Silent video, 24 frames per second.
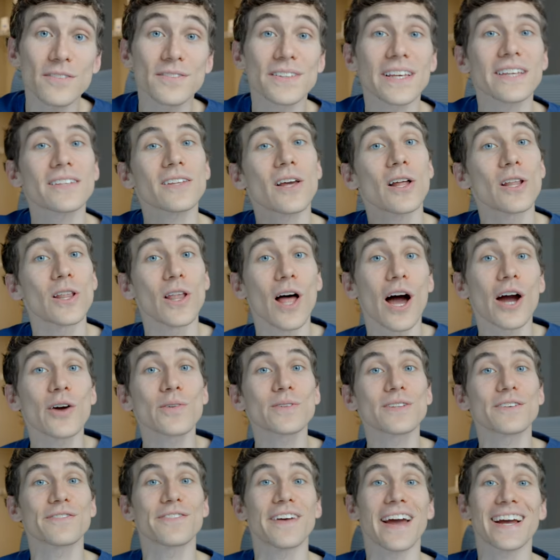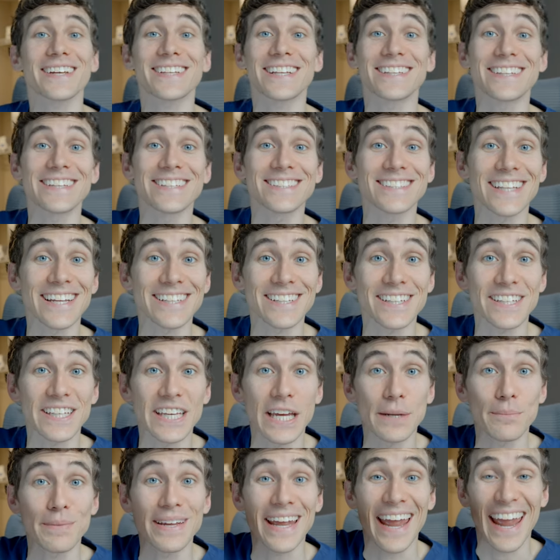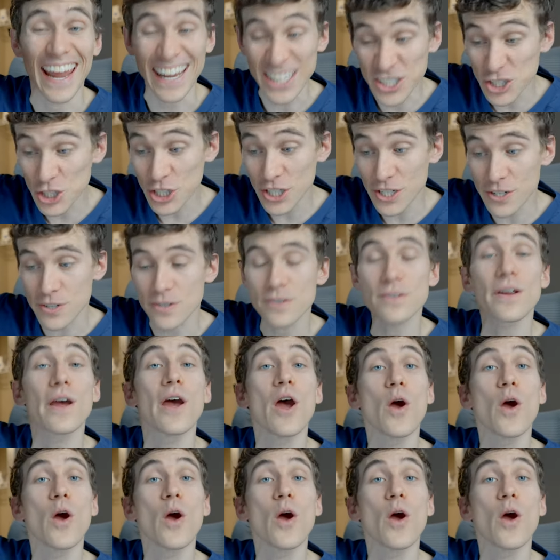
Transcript: of this, along with the fact that these lenses can be engineered